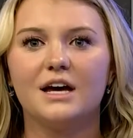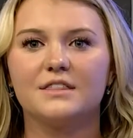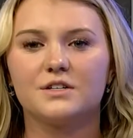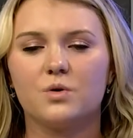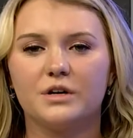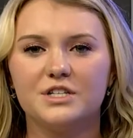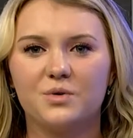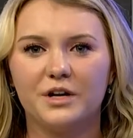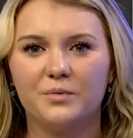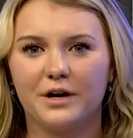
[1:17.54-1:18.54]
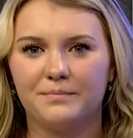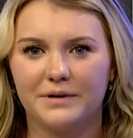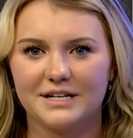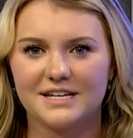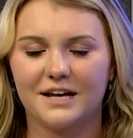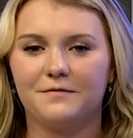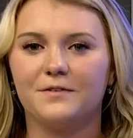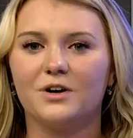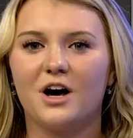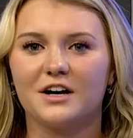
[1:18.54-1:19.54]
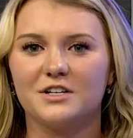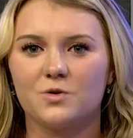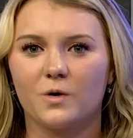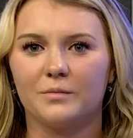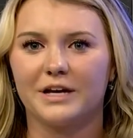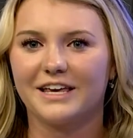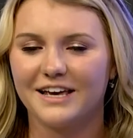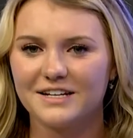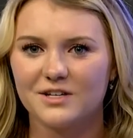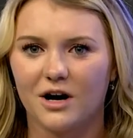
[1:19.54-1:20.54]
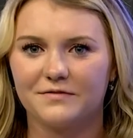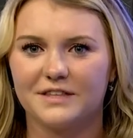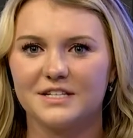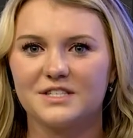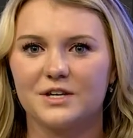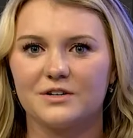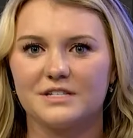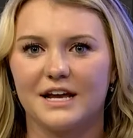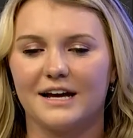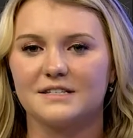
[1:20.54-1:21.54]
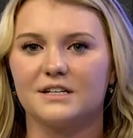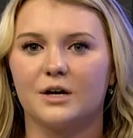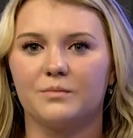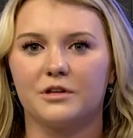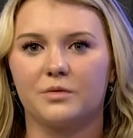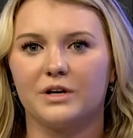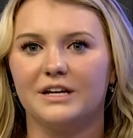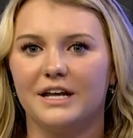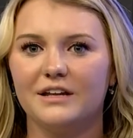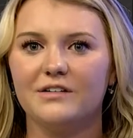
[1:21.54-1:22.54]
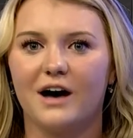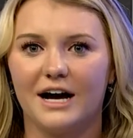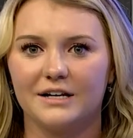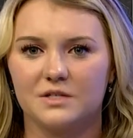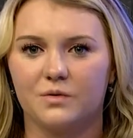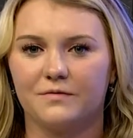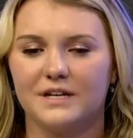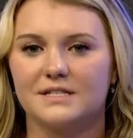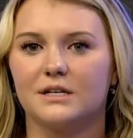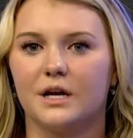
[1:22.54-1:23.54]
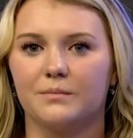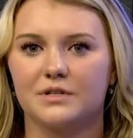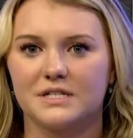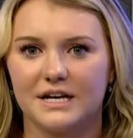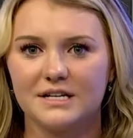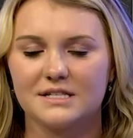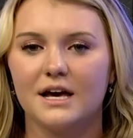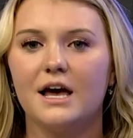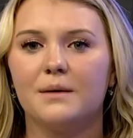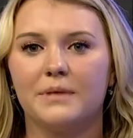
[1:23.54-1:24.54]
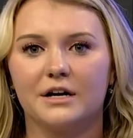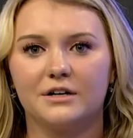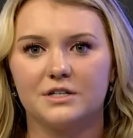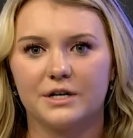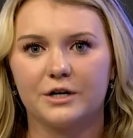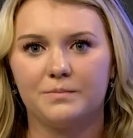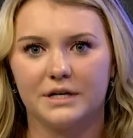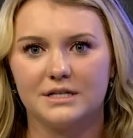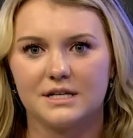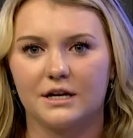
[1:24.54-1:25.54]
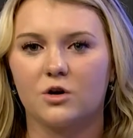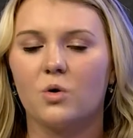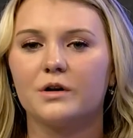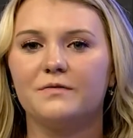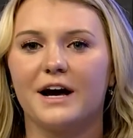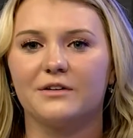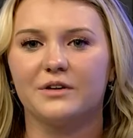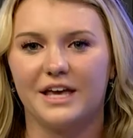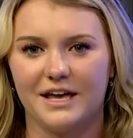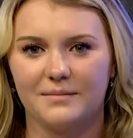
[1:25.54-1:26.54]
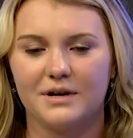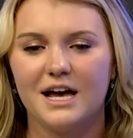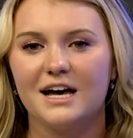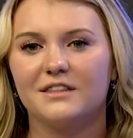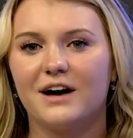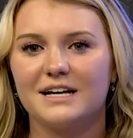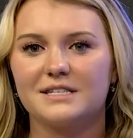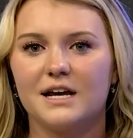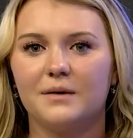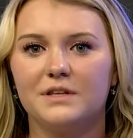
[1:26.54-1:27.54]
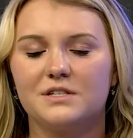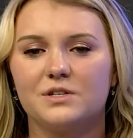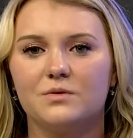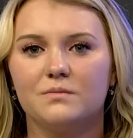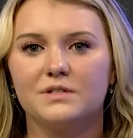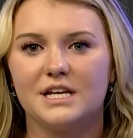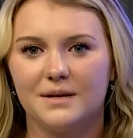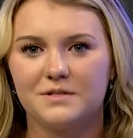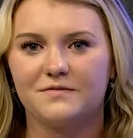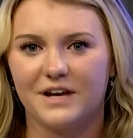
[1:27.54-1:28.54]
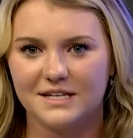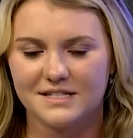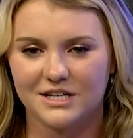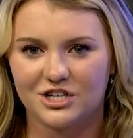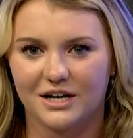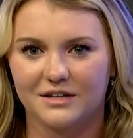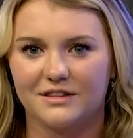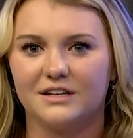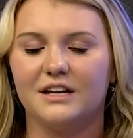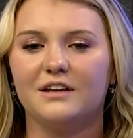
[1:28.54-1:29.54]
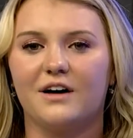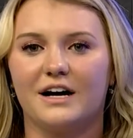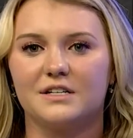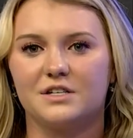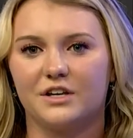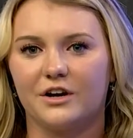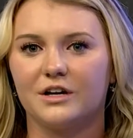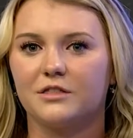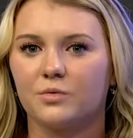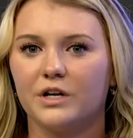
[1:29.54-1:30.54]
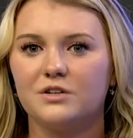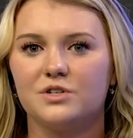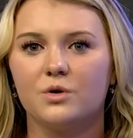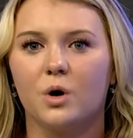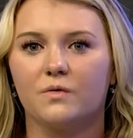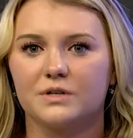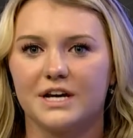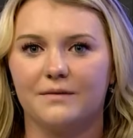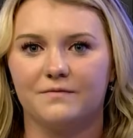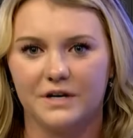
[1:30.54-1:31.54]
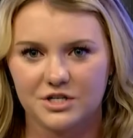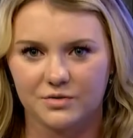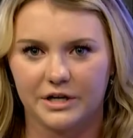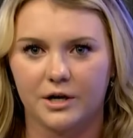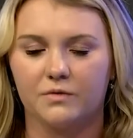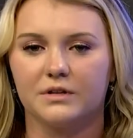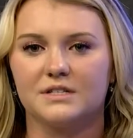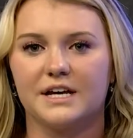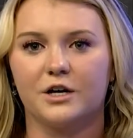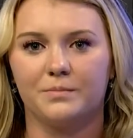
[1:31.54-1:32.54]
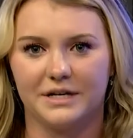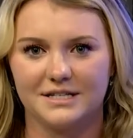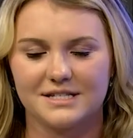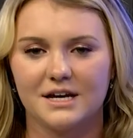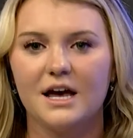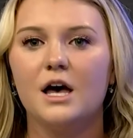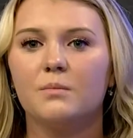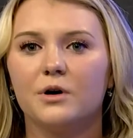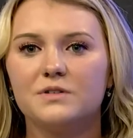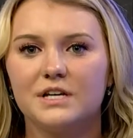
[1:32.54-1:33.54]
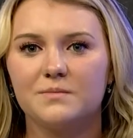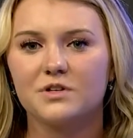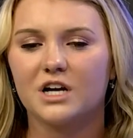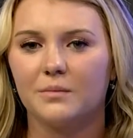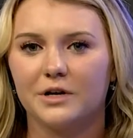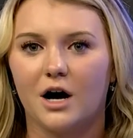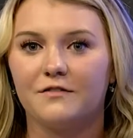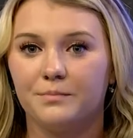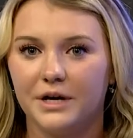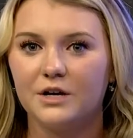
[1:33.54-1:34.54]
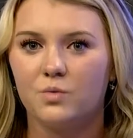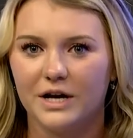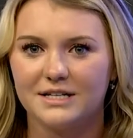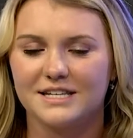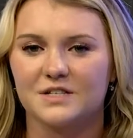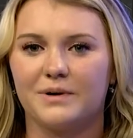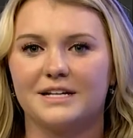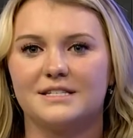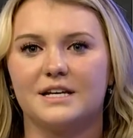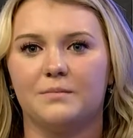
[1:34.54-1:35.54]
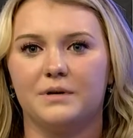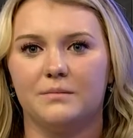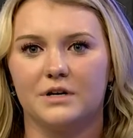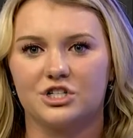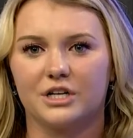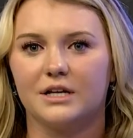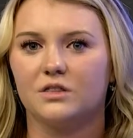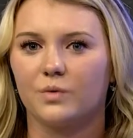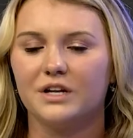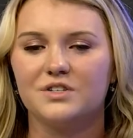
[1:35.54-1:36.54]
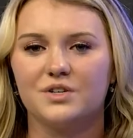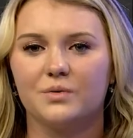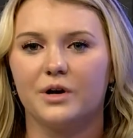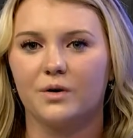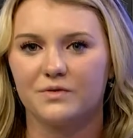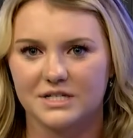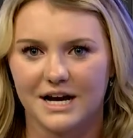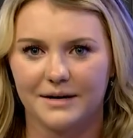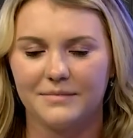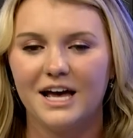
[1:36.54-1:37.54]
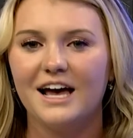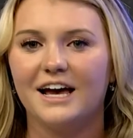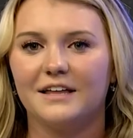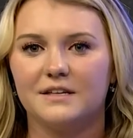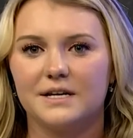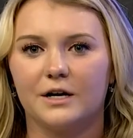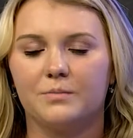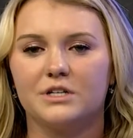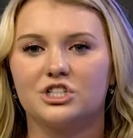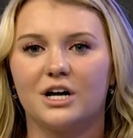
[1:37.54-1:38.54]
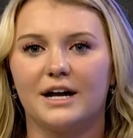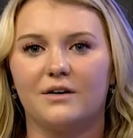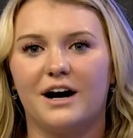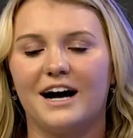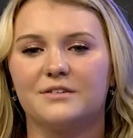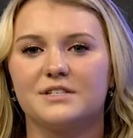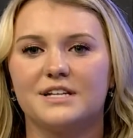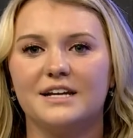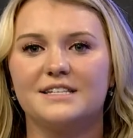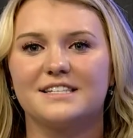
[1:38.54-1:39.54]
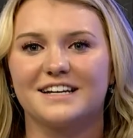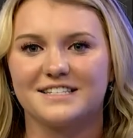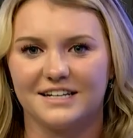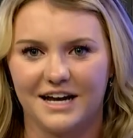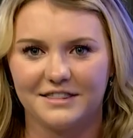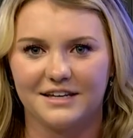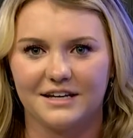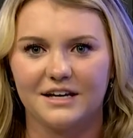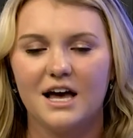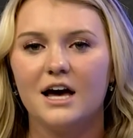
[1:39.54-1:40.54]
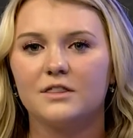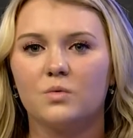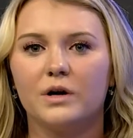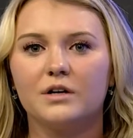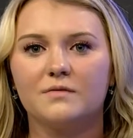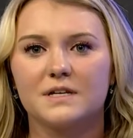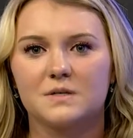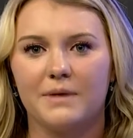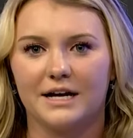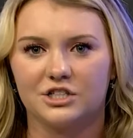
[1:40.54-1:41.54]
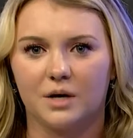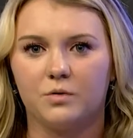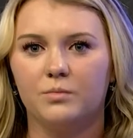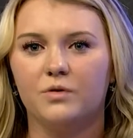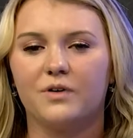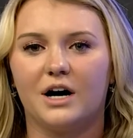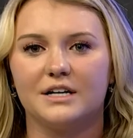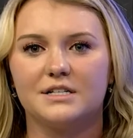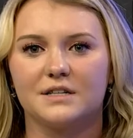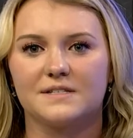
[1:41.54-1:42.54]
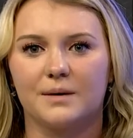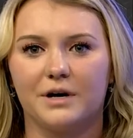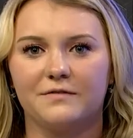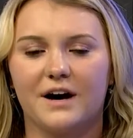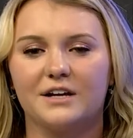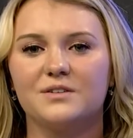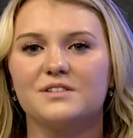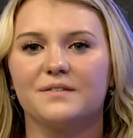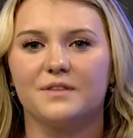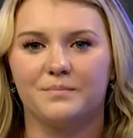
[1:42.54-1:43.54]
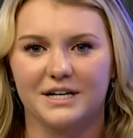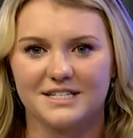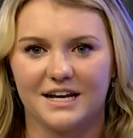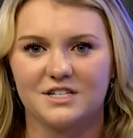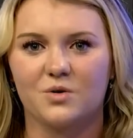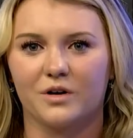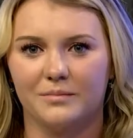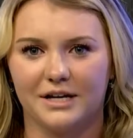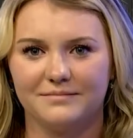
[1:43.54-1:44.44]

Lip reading: The 2021 Big Ten Field Hockey Tournament kicks off this Thursday as the #3 Nittany Lions will face the #6 Maryland Terrapins in a quarterfinal game. The last time these two teams faced each other, the Nittany Lions secured a 3-2 overtime victory over the Terrapins. Both teams are coming off big wins as Penn State beat Michigan 3-2 in overtime, and the Terrapins shut out Ohio State 6-0. The winner of this matchup will move on to the semifinals of the Big Ten tournament.